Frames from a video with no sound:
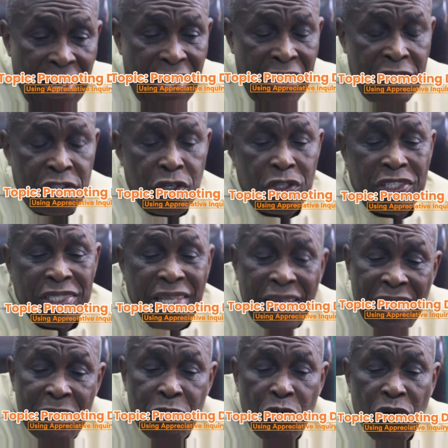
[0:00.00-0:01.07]
and
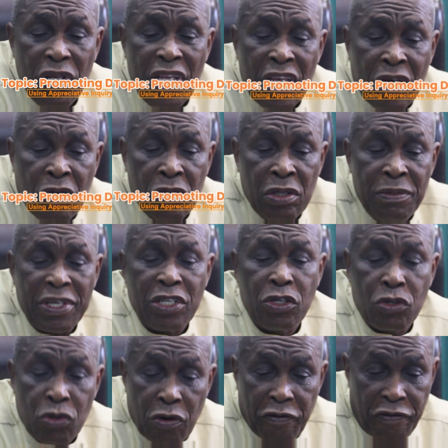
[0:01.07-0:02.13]
sustainable economic
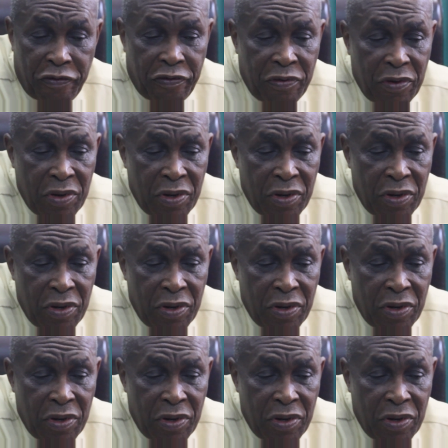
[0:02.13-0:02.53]
growth